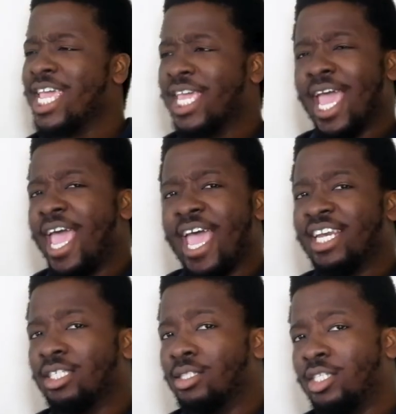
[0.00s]
Yeah, it
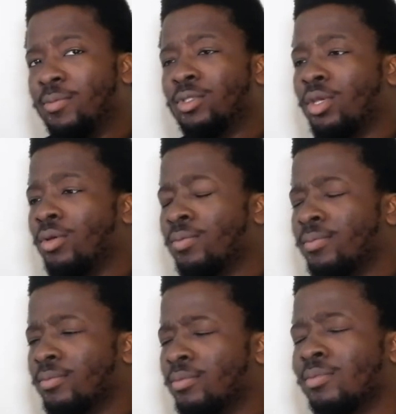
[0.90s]
doesn't seem so.
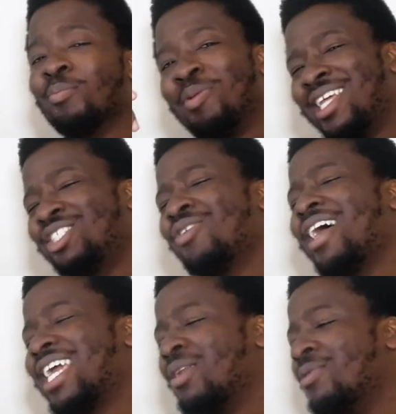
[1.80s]
But let's
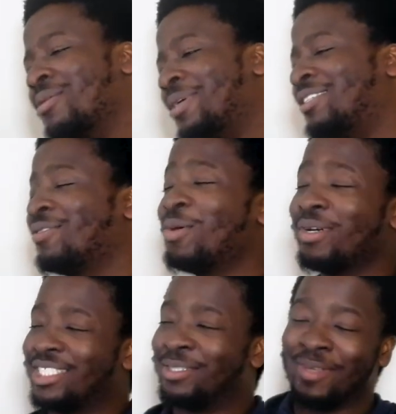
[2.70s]
try again with a bit of
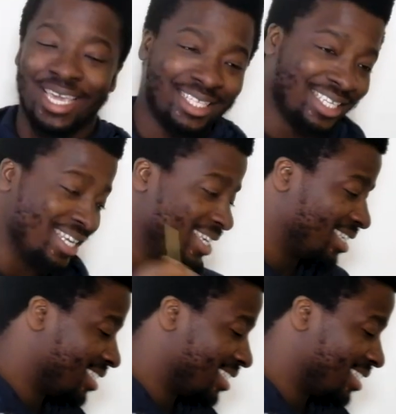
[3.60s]
cooked spaghetti.